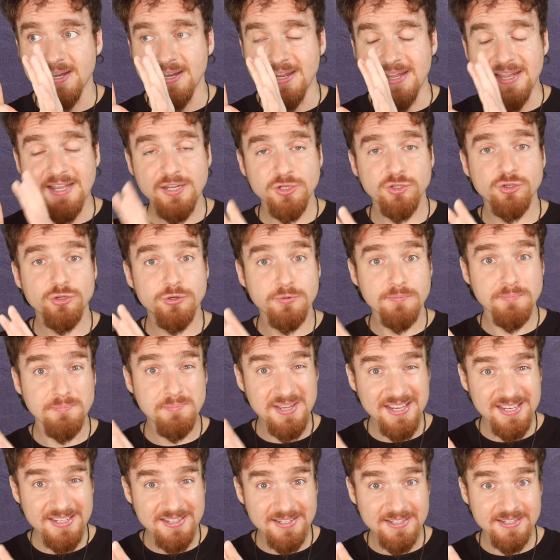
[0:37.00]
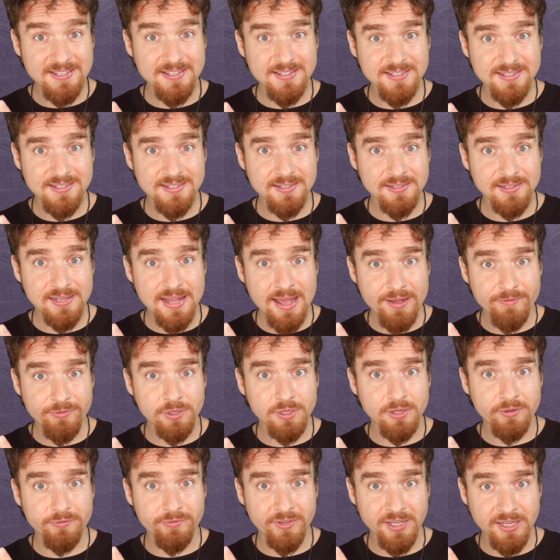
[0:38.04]
an intermediate
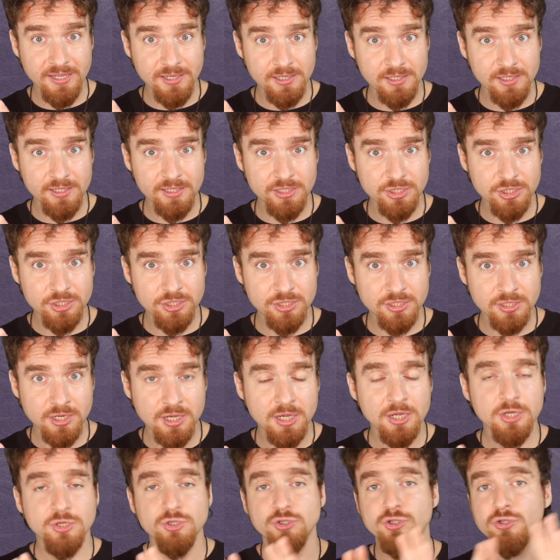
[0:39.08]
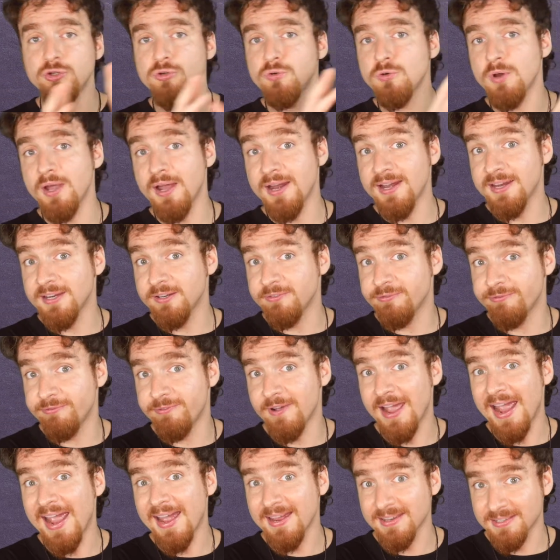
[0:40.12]
level of English to an
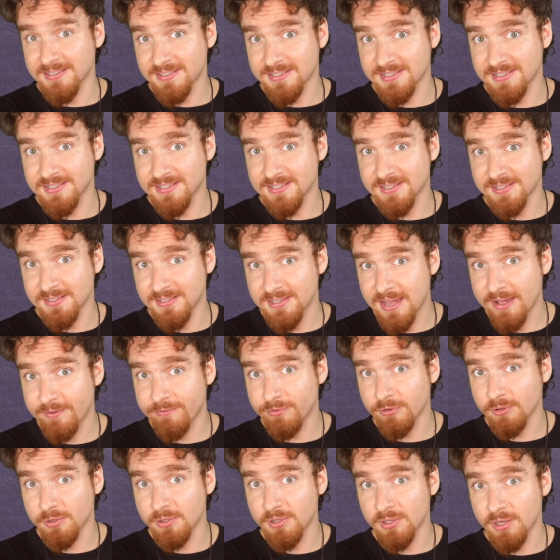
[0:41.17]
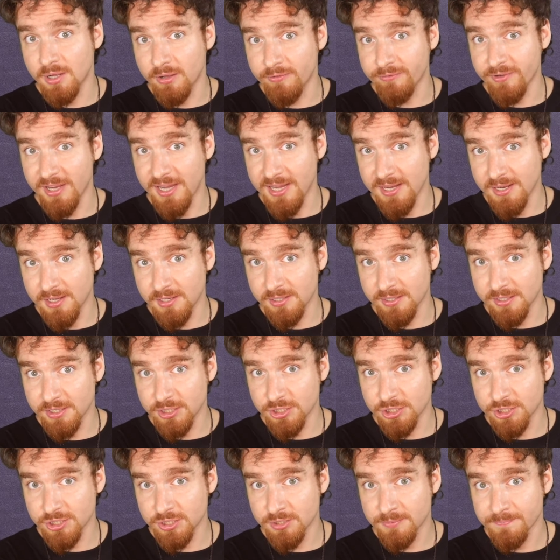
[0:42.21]
advanced level of
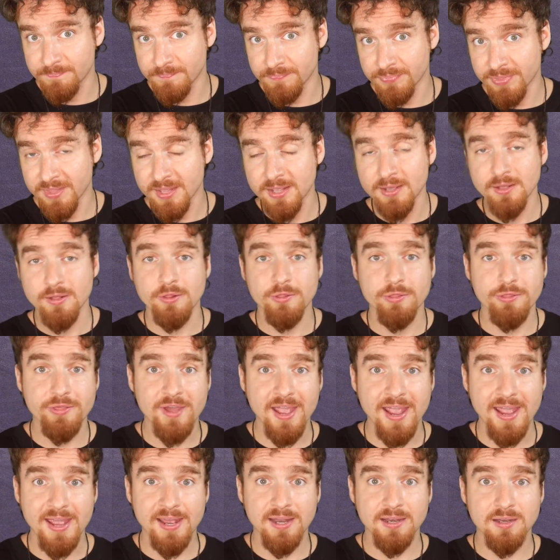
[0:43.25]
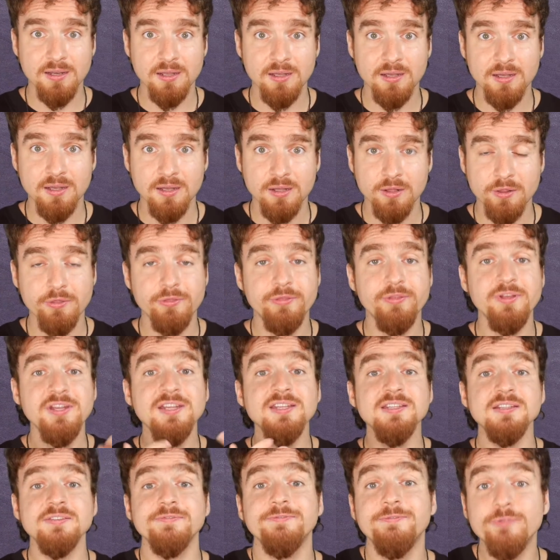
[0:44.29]
English, then
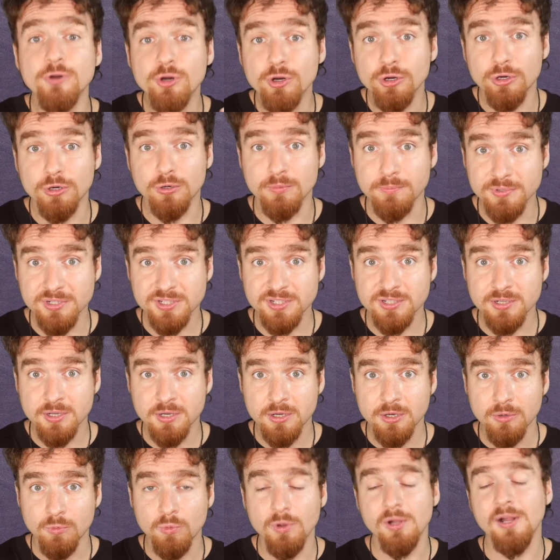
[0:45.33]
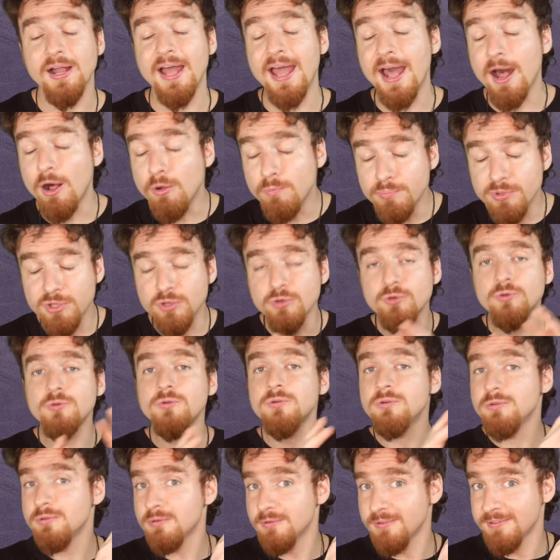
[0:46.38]
these verbs will help
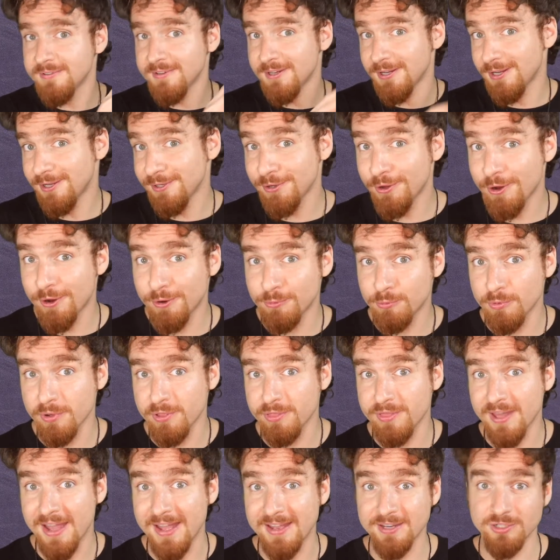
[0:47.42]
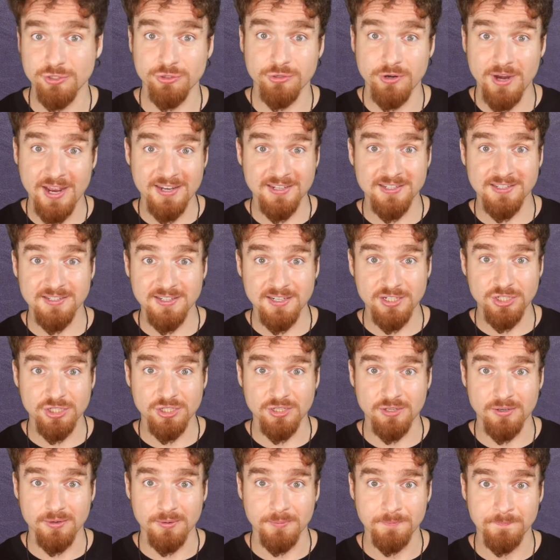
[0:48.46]
you along with that
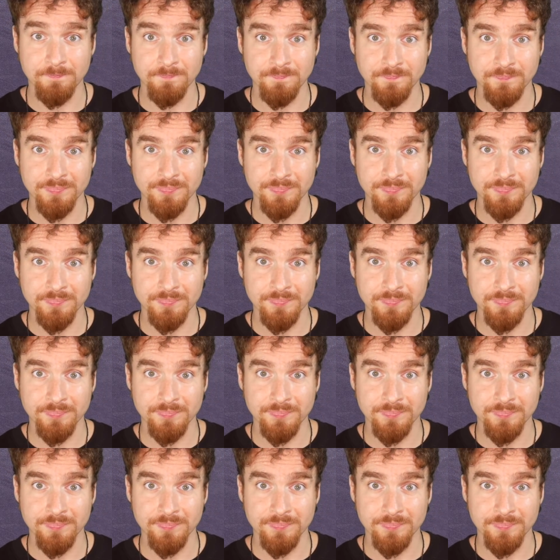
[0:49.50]
transition.